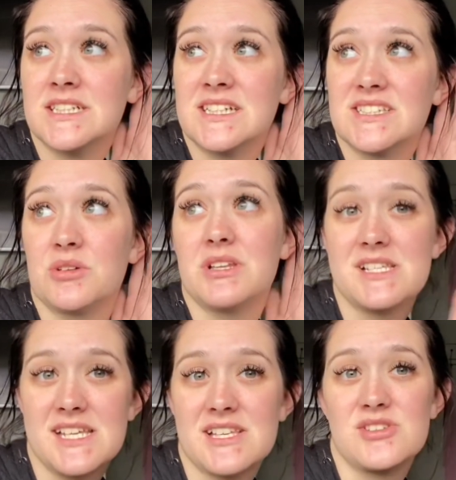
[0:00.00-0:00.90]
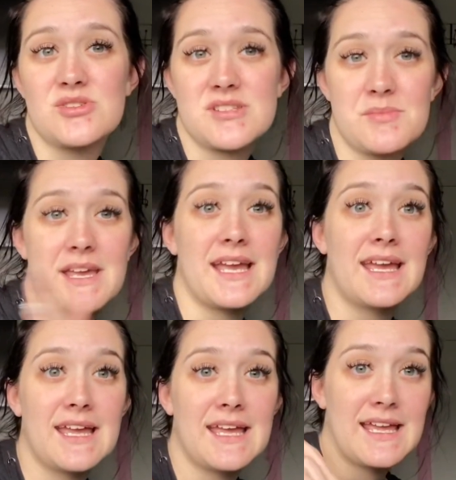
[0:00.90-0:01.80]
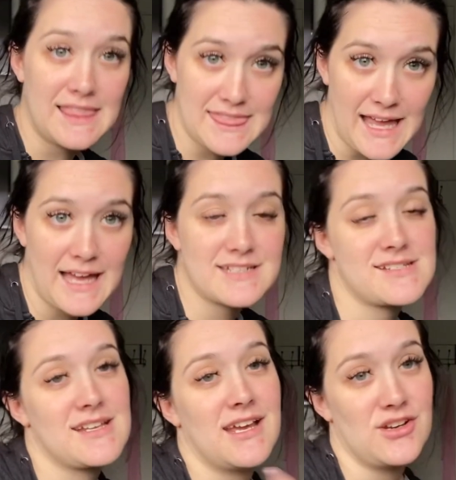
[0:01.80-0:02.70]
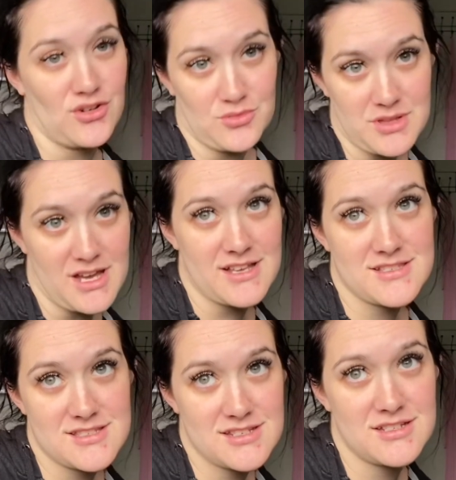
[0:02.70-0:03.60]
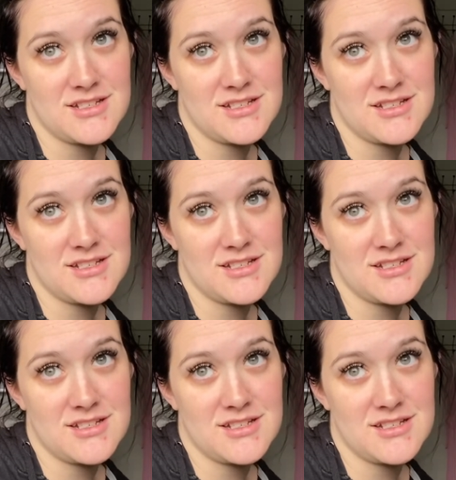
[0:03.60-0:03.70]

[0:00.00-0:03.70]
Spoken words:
So at least he gets used to being in that and not with us.